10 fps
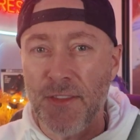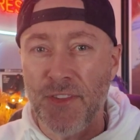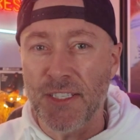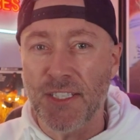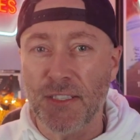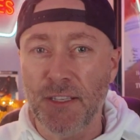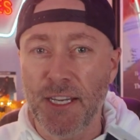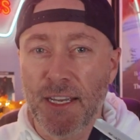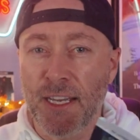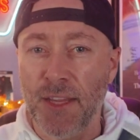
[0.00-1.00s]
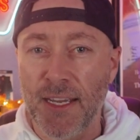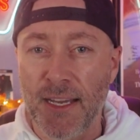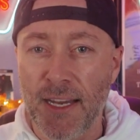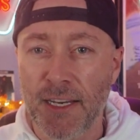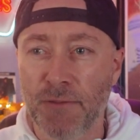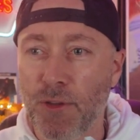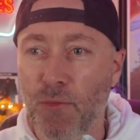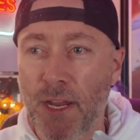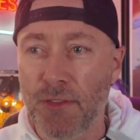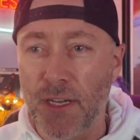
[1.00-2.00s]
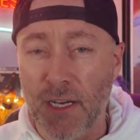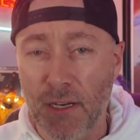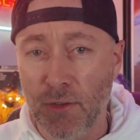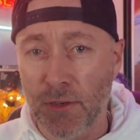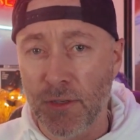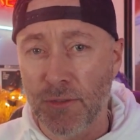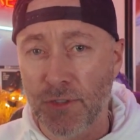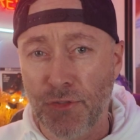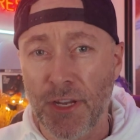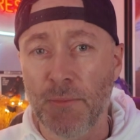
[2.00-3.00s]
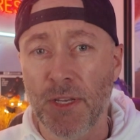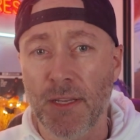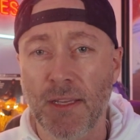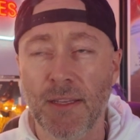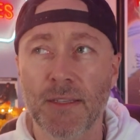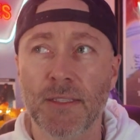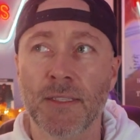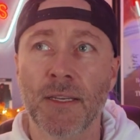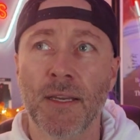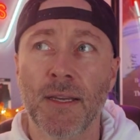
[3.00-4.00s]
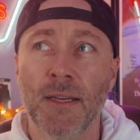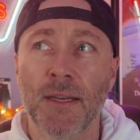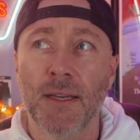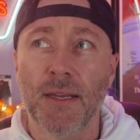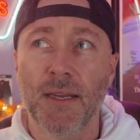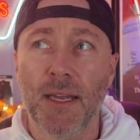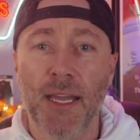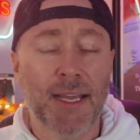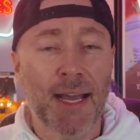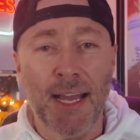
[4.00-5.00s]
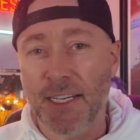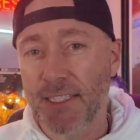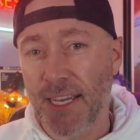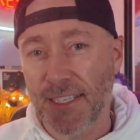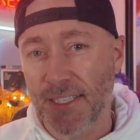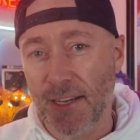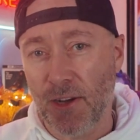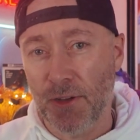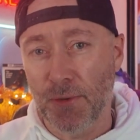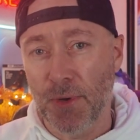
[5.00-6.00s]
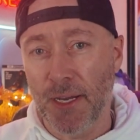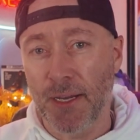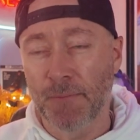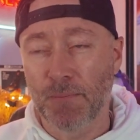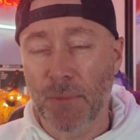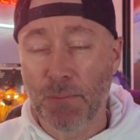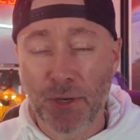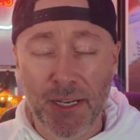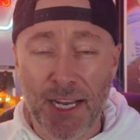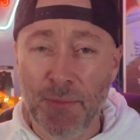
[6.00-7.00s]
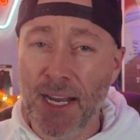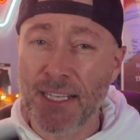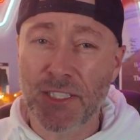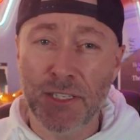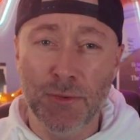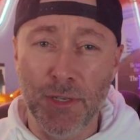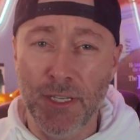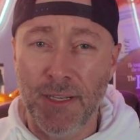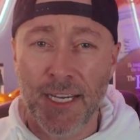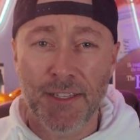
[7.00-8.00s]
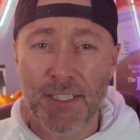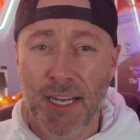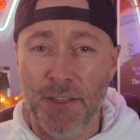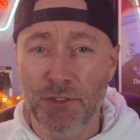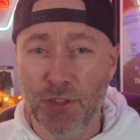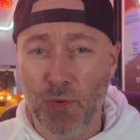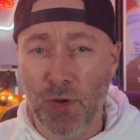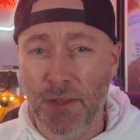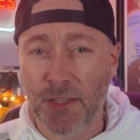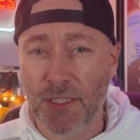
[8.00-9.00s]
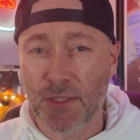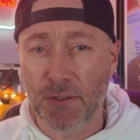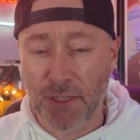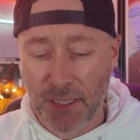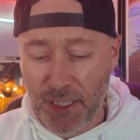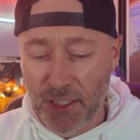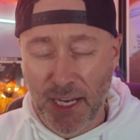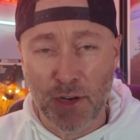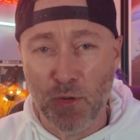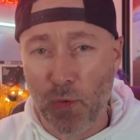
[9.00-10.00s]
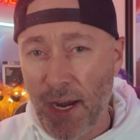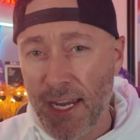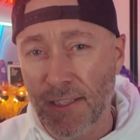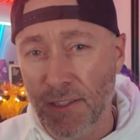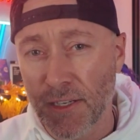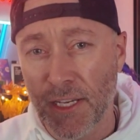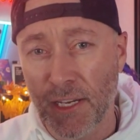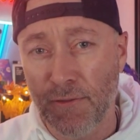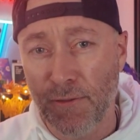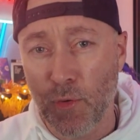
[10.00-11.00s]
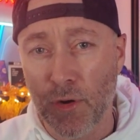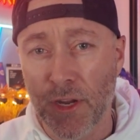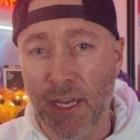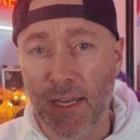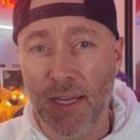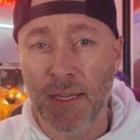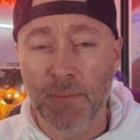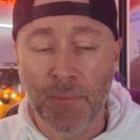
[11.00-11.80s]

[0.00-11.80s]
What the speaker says: this slick and they kind of, the way the color treatment is, it kind of takes that all away. But I mean, I still really like this. I enjoy this. It is a great looking 4K.